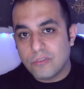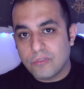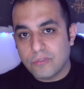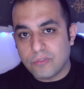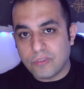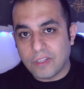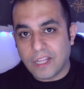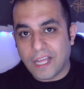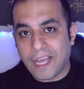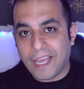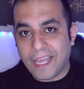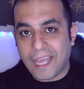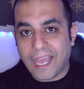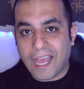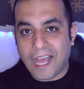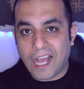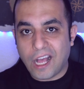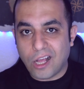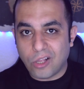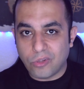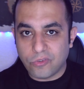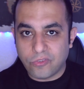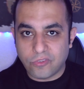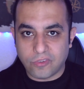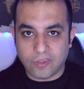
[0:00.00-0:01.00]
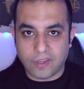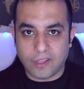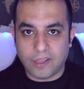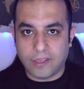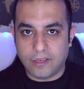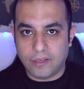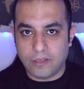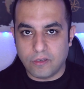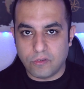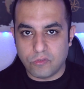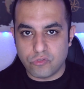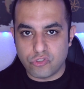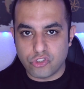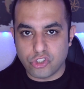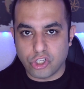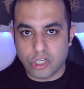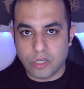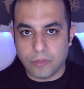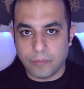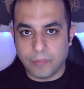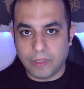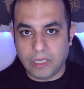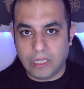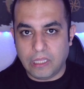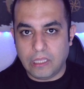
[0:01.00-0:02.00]
fly outside of
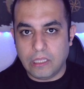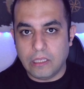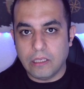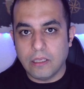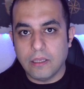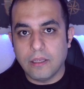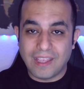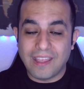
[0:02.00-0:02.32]
Germany.